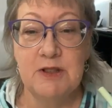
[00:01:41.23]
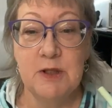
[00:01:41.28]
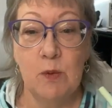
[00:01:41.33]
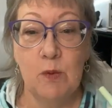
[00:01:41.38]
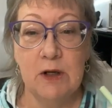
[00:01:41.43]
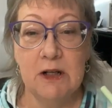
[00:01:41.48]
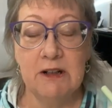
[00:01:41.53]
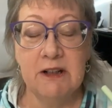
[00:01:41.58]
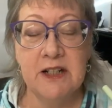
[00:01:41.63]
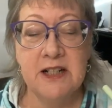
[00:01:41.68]
So
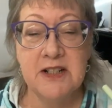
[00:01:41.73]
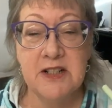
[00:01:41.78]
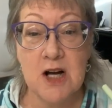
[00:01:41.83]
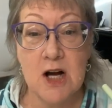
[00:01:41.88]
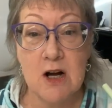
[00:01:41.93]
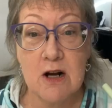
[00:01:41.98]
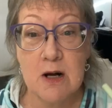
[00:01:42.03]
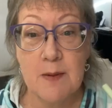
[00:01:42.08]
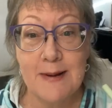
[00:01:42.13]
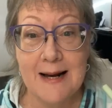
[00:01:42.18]
we're going to
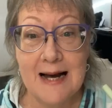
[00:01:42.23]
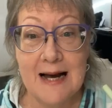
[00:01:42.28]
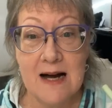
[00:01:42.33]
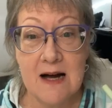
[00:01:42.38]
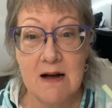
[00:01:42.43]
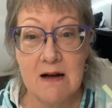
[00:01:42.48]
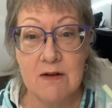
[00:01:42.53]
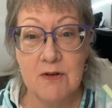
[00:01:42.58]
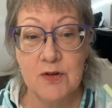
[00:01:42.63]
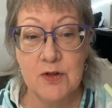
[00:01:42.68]
talk
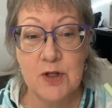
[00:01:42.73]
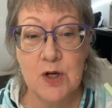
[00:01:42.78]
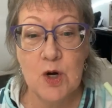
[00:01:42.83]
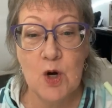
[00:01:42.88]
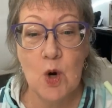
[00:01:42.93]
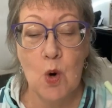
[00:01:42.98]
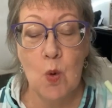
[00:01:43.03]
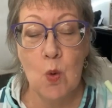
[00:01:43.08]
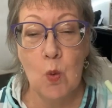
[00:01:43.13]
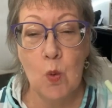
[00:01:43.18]
about
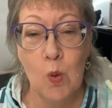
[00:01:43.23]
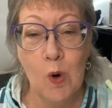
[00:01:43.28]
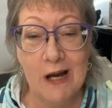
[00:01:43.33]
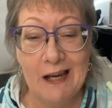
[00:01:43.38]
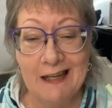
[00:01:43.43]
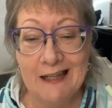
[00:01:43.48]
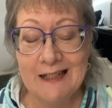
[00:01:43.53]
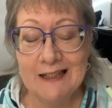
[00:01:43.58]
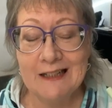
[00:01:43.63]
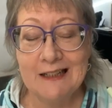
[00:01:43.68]

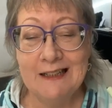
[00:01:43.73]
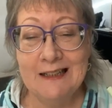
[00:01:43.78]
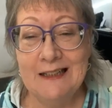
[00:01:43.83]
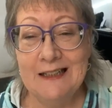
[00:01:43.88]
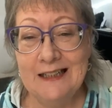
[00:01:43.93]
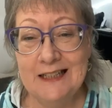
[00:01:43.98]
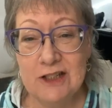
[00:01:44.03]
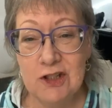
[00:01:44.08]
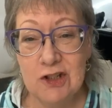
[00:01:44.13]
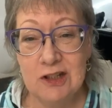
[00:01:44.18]
what
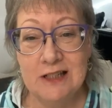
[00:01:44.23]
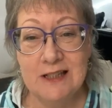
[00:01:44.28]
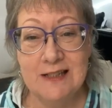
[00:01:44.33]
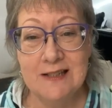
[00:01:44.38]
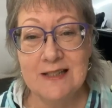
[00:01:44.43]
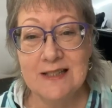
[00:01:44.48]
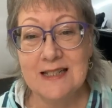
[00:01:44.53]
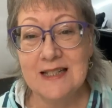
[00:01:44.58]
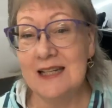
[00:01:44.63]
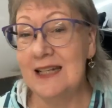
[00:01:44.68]

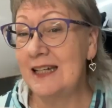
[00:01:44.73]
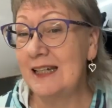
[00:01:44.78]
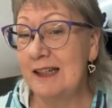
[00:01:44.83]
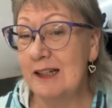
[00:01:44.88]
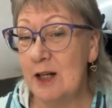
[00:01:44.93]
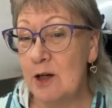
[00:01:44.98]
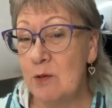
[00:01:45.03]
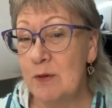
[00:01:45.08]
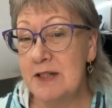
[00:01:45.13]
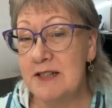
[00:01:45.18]
conditions
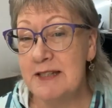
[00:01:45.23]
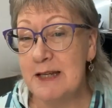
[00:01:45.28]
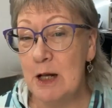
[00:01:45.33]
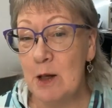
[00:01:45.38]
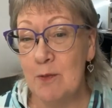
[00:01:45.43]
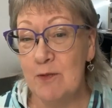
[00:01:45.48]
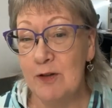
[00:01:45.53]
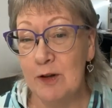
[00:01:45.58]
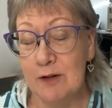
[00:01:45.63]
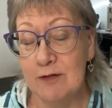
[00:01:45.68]
keto is
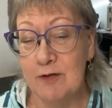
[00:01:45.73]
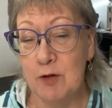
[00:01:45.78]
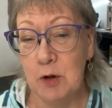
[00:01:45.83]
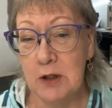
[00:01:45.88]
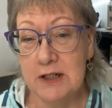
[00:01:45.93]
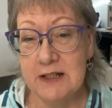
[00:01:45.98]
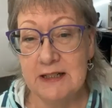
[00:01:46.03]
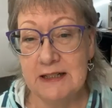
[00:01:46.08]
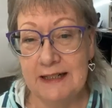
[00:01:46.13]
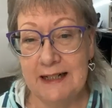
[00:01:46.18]
helpful
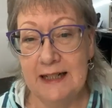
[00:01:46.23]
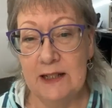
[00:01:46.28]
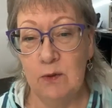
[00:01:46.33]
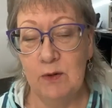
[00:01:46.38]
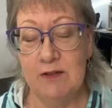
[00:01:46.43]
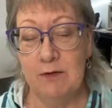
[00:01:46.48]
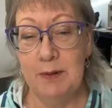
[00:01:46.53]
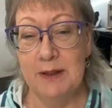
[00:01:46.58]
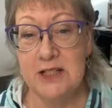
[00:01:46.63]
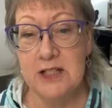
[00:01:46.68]
for today.
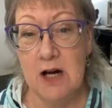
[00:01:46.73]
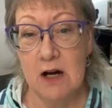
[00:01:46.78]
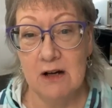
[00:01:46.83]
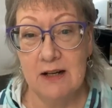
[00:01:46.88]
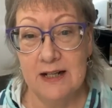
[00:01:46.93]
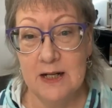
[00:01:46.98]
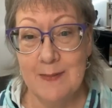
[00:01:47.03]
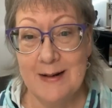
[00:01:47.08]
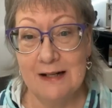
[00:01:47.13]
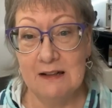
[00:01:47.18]
We've been
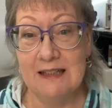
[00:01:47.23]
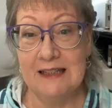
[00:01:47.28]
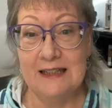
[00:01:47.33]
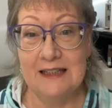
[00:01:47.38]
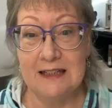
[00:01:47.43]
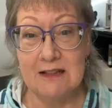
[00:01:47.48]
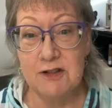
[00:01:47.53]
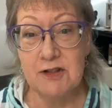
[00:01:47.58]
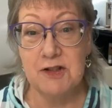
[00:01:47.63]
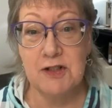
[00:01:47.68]
talking about
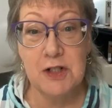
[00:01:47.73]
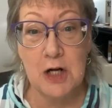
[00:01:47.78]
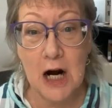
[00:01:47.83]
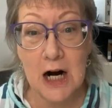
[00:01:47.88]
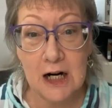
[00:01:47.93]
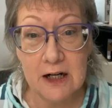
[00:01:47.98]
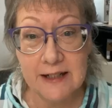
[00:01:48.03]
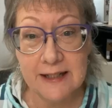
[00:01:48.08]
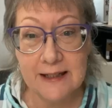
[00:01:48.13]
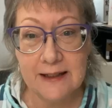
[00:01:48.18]
getting
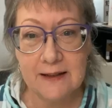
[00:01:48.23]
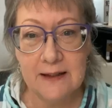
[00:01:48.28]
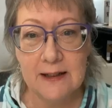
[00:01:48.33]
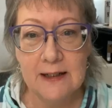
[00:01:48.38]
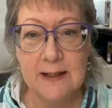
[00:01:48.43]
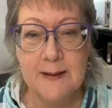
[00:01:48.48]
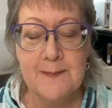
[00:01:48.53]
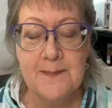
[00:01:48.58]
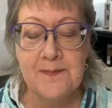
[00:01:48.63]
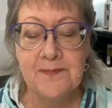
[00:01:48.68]

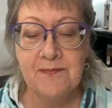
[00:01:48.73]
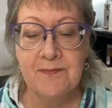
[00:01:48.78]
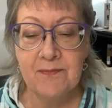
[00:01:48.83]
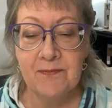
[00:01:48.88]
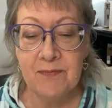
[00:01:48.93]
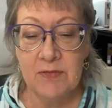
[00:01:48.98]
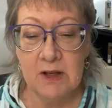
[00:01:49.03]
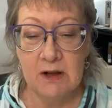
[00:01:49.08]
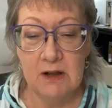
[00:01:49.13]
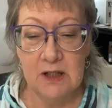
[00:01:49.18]
started.
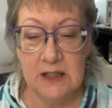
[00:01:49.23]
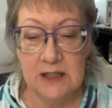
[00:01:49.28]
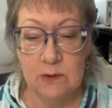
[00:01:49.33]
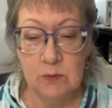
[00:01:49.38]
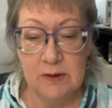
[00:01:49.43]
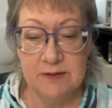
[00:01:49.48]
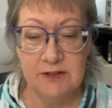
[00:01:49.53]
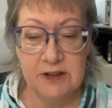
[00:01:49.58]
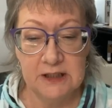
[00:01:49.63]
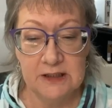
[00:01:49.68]

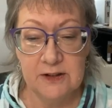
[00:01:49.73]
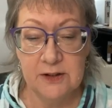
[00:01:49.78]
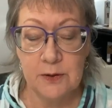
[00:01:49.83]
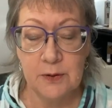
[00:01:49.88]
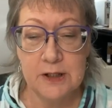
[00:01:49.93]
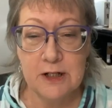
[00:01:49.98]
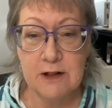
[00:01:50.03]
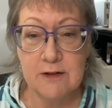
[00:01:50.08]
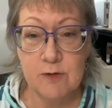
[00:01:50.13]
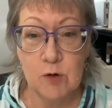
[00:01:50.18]
We've done
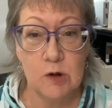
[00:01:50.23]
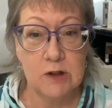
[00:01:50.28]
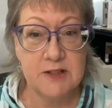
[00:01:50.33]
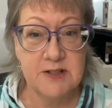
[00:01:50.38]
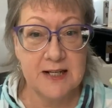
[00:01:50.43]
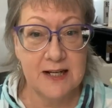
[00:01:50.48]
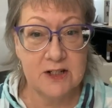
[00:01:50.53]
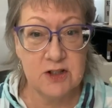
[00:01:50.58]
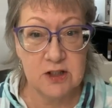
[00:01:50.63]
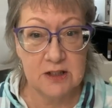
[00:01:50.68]
3 or 4
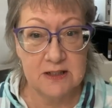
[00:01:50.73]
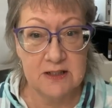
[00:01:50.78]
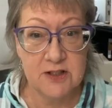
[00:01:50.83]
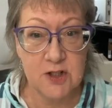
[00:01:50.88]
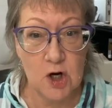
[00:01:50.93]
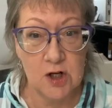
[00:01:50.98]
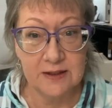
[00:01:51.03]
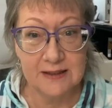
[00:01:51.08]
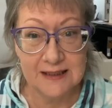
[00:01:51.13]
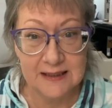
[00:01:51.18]

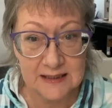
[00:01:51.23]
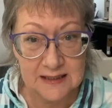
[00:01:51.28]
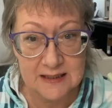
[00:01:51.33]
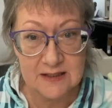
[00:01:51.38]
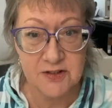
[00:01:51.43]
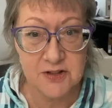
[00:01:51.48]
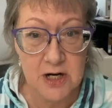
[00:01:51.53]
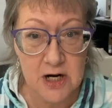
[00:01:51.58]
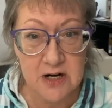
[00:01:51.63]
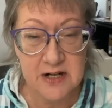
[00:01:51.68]
sessions on
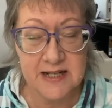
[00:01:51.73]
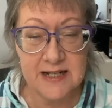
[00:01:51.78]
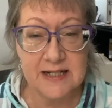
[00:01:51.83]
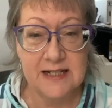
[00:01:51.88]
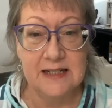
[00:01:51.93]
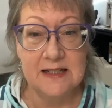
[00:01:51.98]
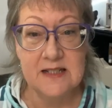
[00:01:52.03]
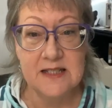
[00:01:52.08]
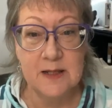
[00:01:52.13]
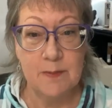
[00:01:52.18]
getting
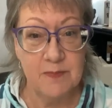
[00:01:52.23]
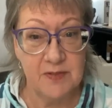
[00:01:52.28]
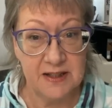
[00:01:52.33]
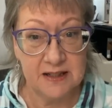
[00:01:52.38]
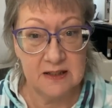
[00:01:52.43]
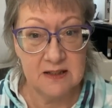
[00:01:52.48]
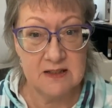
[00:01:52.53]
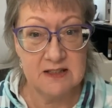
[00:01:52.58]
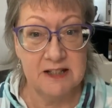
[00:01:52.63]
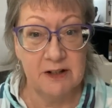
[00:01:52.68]
started and some
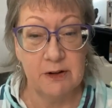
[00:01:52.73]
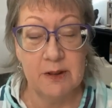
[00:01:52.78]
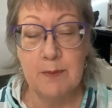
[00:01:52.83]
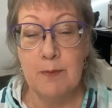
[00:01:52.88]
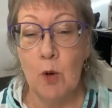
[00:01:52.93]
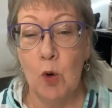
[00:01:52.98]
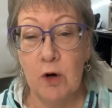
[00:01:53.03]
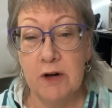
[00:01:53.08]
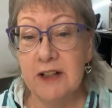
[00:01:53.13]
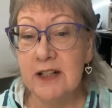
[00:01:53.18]
things that are
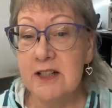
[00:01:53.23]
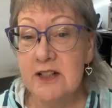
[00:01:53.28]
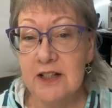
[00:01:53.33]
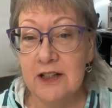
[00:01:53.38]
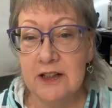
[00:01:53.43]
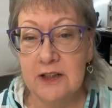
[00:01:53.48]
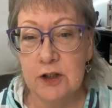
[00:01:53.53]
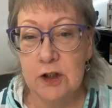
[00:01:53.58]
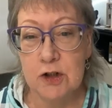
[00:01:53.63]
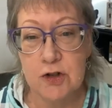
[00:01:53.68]
important
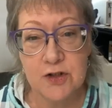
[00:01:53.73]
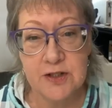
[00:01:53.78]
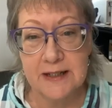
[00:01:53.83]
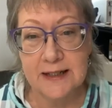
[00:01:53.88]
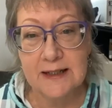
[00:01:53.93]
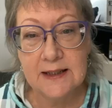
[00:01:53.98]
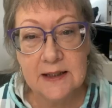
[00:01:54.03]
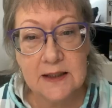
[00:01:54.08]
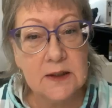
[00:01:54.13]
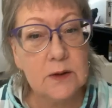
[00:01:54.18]
to
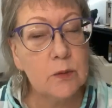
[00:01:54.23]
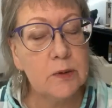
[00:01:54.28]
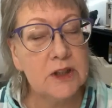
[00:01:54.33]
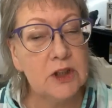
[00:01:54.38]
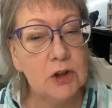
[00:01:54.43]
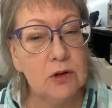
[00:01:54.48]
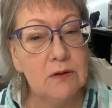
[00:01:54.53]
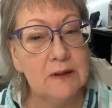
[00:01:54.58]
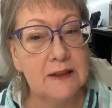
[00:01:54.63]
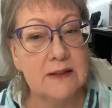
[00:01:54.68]
understand
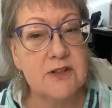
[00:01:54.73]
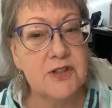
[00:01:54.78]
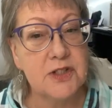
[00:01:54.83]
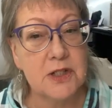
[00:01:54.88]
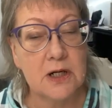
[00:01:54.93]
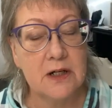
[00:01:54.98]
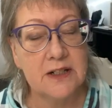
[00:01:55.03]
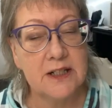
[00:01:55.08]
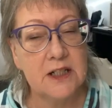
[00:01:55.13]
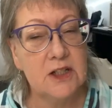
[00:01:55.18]
when you get
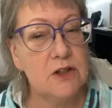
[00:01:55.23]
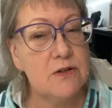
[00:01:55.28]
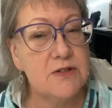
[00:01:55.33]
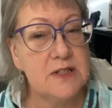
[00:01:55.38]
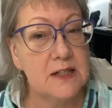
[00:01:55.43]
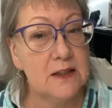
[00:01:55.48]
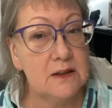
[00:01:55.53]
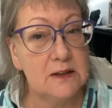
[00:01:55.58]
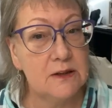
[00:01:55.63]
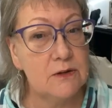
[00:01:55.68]
started
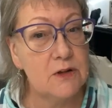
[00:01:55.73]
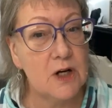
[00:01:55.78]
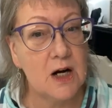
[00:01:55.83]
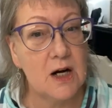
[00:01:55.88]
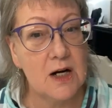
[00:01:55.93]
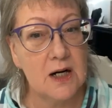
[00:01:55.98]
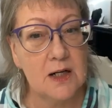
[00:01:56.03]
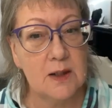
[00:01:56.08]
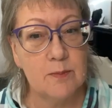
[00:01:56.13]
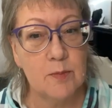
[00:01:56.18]
using low
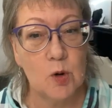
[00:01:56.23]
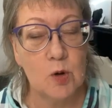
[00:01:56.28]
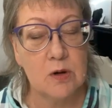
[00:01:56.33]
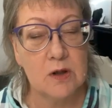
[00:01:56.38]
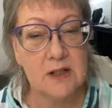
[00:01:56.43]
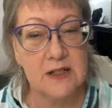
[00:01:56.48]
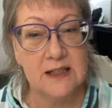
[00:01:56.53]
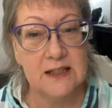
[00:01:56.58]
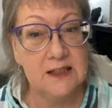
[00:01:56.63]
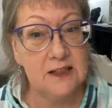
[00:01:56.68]
carb
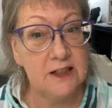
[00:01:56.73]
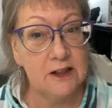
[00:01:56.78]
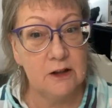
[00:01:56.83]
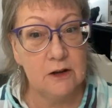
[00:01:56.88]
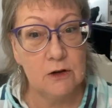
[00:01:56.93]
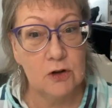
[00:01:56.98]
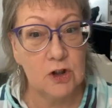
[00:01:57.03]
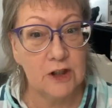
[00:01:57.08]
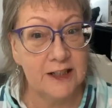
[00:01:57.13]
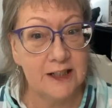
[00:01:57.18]
or
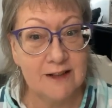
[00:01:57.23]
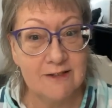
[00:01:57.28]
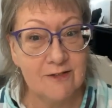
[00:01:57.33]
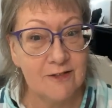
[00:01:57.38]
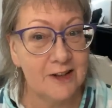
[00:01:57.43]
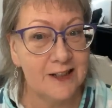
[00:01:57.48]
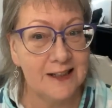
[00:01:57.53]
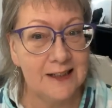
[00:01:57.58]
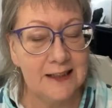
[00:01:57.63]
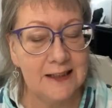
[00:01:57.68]
keto
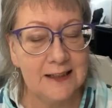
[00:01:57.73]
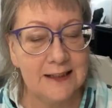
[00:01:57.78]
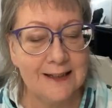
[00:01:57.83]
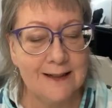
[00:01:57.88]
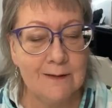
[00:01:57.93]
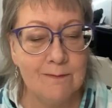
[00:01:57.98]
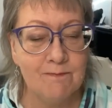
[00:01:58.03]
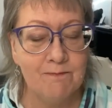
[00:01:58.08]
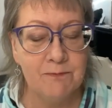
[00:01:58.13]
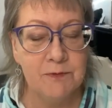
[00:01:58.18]
grain-free
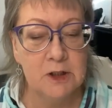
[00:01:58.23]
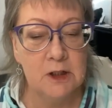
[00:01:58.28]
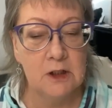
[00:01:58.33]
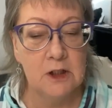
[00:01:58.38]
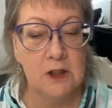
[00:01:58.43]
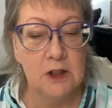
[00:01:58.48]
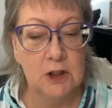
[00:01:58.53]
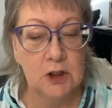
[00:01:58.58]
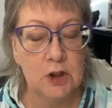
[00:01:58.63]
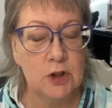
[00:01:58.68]
eating.
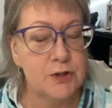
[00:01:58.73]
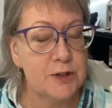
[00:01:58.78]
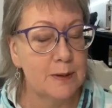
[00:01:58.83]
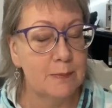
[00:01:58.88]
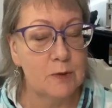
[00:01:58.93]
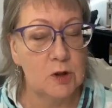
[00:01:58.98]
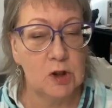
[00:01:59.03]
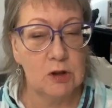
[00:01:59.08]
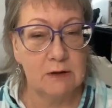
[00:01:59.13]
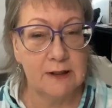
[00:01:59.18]

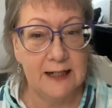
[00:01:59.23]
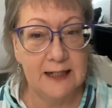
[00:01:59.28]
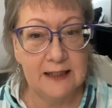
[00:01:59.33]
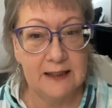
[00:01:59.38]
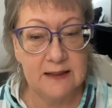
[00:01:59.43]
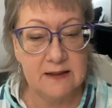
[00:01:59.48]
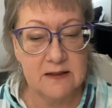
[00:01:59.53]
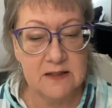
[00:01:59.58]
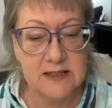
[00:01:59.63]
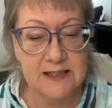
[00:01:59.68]
Some
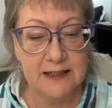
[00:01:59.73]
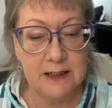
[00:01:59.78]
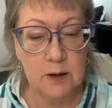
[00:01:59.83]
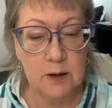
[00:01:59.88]
great